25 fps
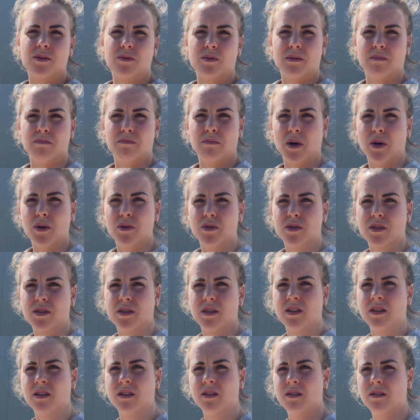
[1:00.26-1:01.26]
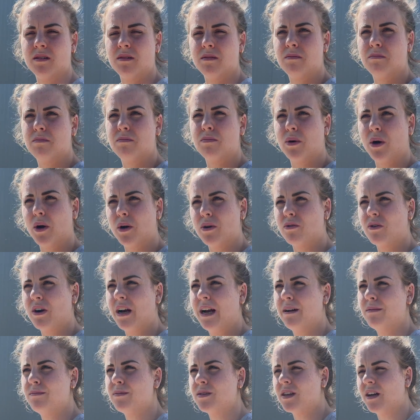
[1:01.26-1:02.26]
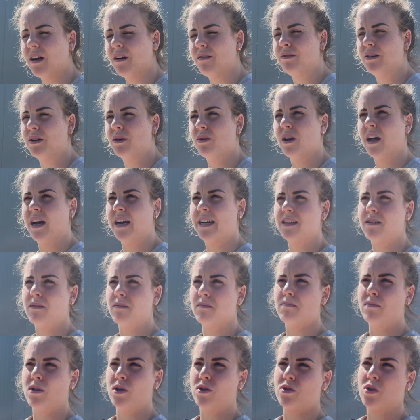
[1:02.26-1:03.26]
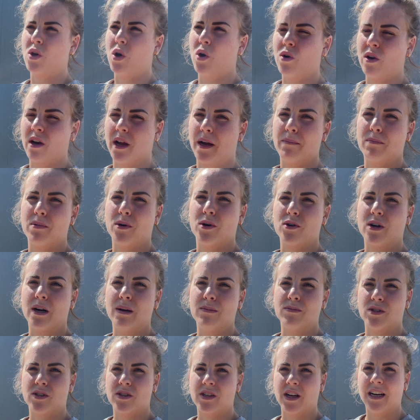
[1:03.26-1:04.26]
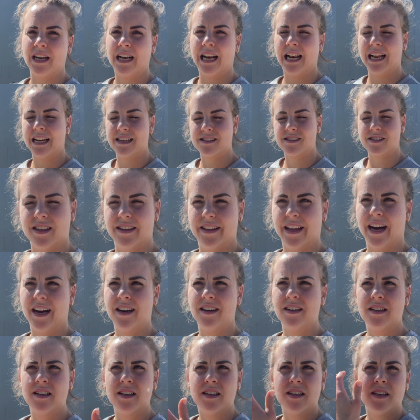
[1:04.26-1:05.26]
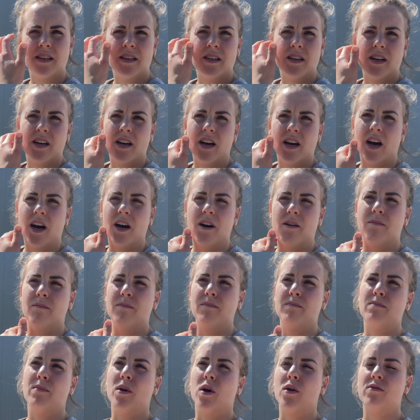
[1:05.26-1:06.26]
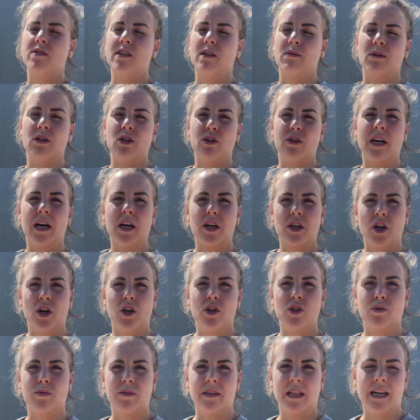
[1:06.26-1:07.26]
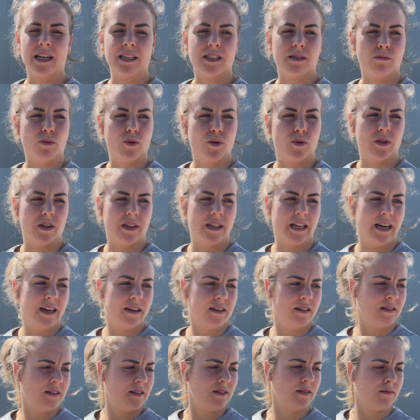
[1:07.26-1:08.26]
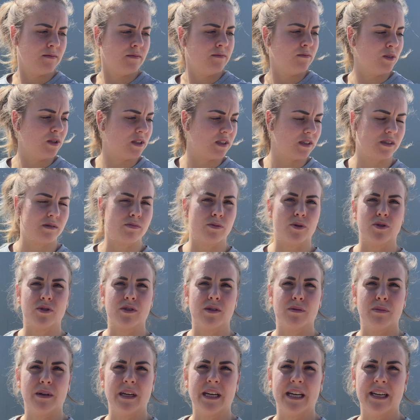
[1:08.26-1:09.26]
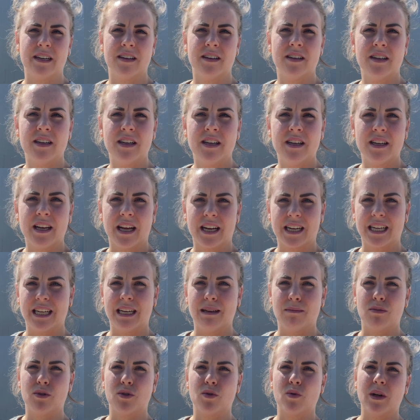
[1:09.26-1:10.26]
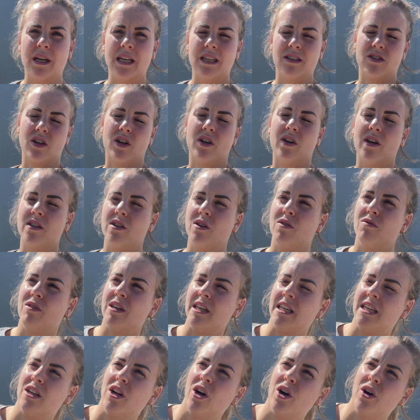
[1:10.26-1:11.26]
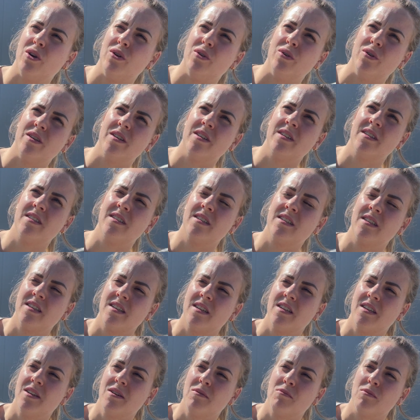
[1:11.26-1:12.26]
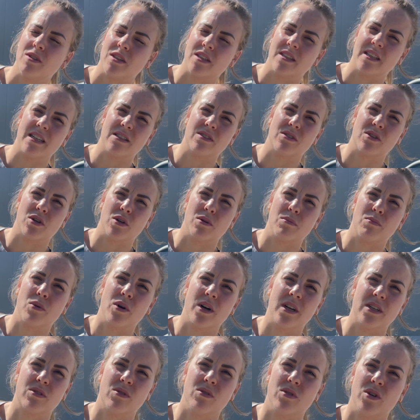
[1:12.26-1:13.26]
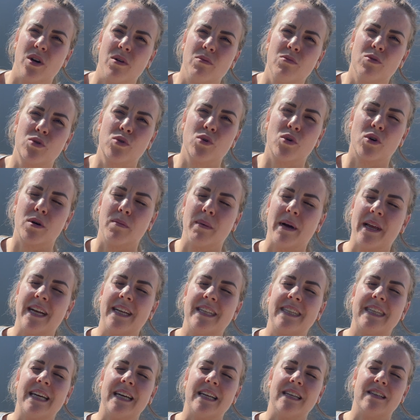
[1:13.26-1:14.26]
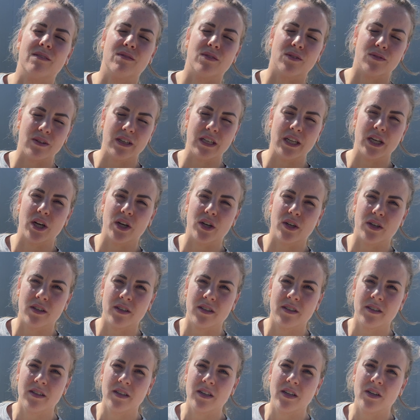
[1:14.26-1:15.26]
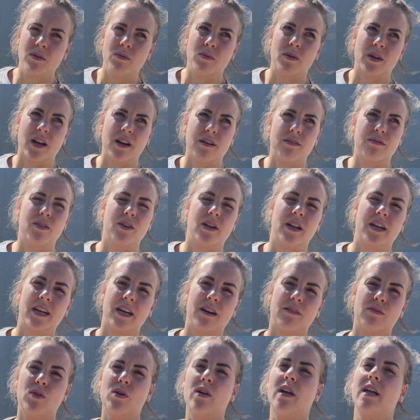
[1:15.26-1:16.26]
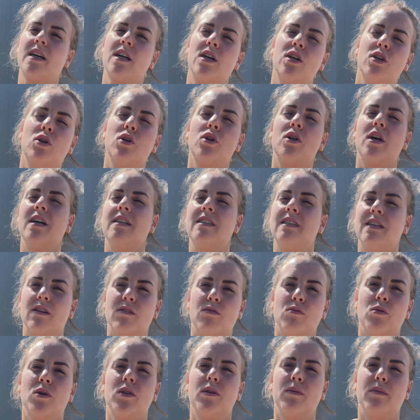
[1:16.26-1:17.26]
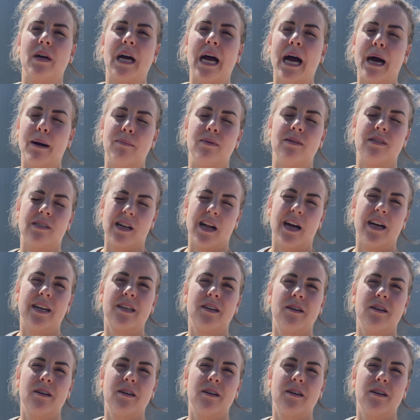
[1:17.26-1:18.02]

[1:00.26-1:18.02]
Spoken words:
with most programs. I feel like most online programs are slightly less that. But obviously when you get a coach with that, it's more than that. This is supposed to be like an in-between, so I don't really know whether that's a good price or not. We'll talk about it at the end of the video when I feel like I've got like a good idea of what the app is like.